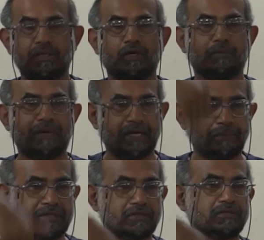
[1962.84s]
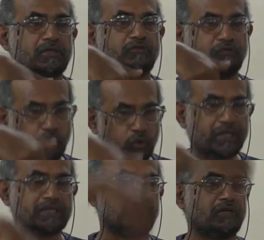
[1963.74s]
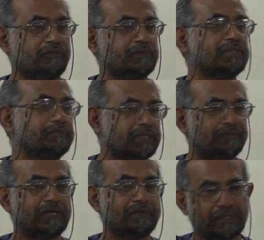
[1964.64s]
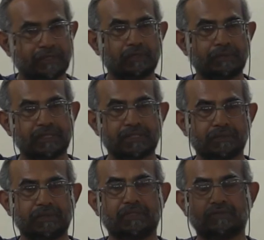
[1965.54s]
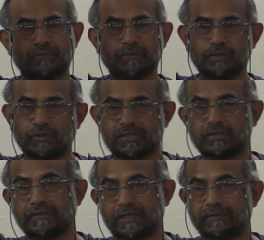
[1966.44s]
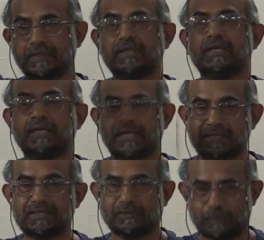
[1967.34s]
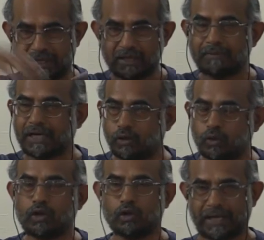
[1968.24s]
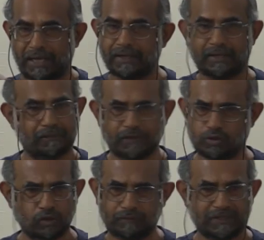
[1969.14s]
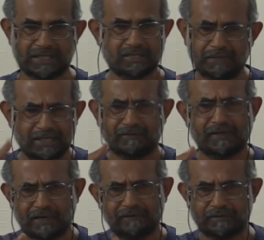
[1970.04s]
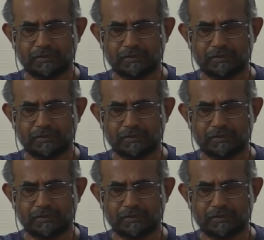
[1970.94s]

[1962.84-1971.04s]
Or my dependence on food is not from somebody 500 kilometers away or from the US or wherever. It's within my own locality, which doesn't mean a